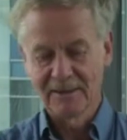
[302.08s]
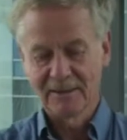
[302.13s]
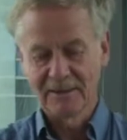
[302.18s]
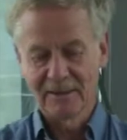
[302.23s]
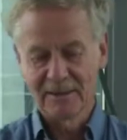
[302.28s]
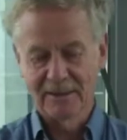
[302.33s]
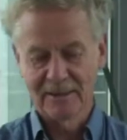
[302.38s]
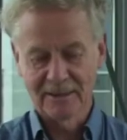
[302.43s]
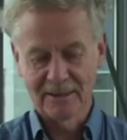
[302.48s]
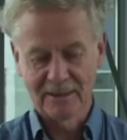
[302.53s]

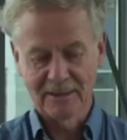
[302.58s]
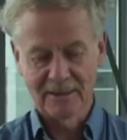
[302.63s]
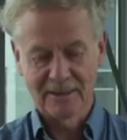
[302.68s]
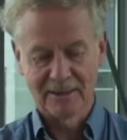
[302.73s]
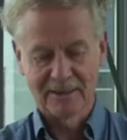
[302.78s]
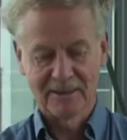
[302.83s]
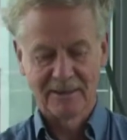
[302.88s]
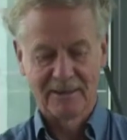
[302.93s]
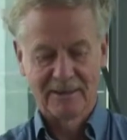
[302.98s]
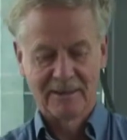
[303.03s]

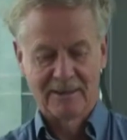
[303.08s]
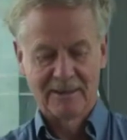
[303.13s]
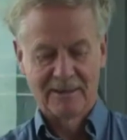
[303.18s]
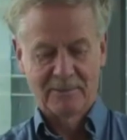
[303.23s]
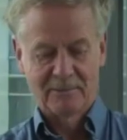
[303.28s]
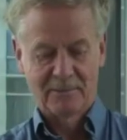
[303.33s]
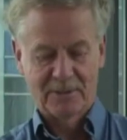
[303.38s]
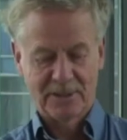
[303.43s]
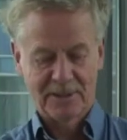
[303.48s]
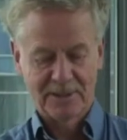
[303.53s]
the
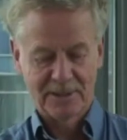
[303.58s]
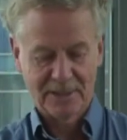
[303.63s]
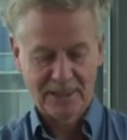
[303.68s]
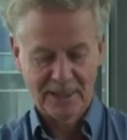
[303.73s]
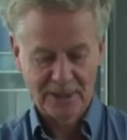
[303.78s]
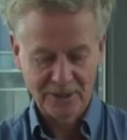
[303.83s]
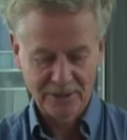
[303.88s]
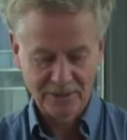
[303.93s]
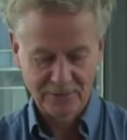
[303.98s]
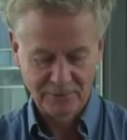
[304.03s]

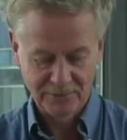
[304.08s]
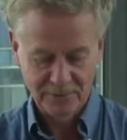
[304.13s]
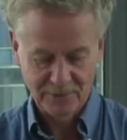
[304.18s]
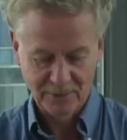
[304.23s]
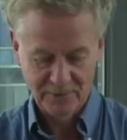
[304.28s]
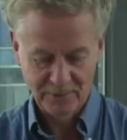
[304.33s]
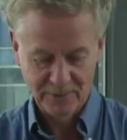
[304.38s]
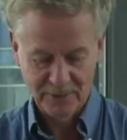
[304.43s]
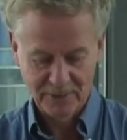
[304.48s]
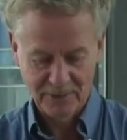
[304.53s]
presentation
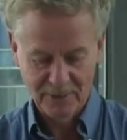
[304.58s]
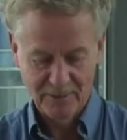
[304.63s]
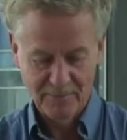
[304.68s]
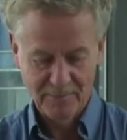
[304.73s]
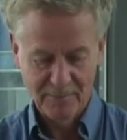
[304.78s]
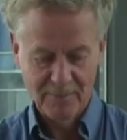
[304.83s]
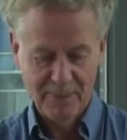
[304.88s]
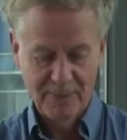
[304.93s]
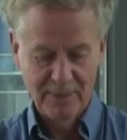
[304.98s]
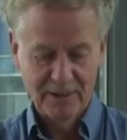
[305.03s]

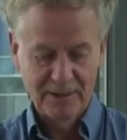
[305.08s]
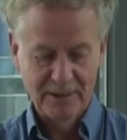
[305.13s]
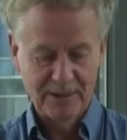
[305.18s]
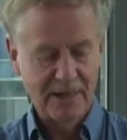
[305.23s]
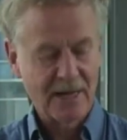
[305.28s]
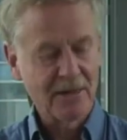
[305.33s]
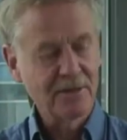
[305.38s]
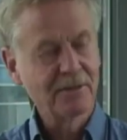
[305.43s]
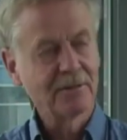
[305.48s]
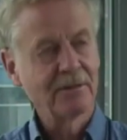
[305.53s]
from
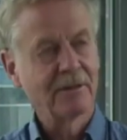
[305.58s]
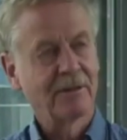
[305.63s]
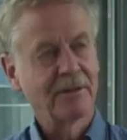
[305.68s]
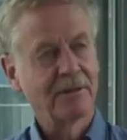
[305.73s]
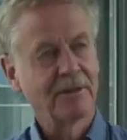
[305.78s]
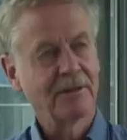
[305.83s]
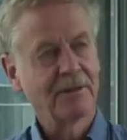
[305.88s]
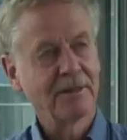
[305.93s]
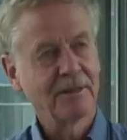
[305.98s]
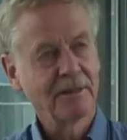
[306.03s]
Saito
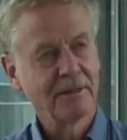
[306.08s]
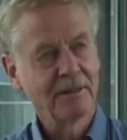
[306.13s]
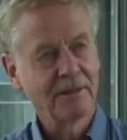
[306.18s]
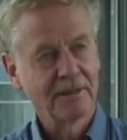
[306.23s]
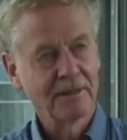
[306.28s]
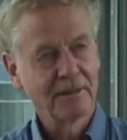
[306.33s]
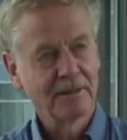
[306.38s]
on the